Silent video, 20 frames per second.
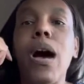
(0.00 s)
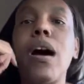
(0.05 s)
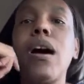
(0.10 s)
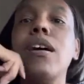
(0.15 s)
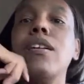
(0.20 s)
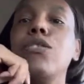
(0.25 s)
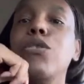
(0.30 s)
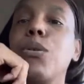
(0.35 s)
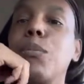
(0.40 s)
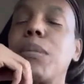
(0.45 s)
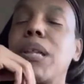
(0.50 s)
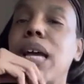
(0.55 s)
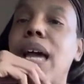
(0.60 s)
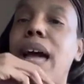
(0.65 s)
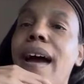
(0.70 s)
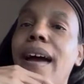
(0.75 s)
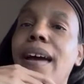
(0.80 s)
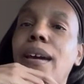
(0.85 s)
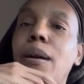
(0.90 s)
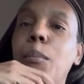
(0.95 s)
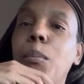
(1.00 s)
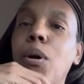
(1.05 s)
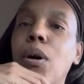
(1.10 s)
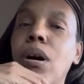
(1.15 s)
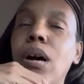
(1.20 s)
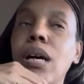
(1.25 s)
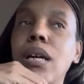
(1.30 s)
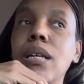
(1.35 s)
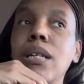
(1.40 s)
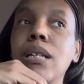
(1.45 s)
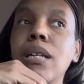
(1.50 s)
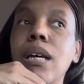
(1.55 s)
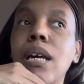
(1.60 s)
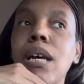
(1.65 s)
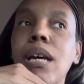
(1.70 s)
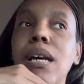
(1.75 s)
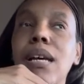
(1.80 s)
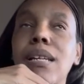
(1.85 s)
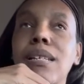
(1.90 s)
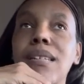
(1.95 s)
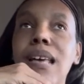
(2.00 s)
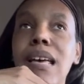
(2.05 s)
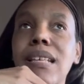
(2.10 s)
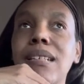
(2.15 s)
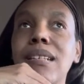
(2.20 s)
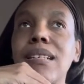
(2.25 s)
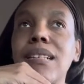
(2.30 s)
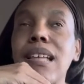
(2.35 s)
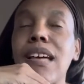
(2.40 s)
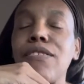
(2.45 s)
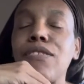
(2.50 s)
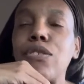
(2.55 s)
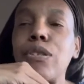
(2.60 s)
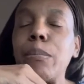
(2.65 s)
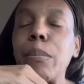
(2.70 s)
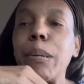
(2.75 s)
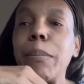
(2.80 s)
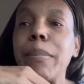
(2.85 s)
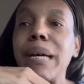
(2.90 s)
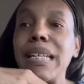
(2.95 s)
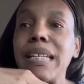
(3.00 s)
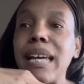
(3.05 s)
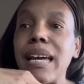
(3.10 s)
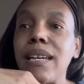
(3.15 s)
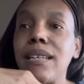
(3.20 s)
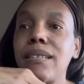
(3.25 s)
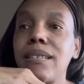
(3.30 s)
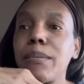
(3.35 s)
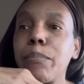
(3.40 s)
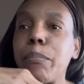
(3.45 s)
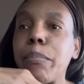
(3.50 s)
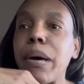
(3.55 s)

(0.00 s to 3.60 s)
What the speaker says: Normally am on Daz's live stream on Mondays,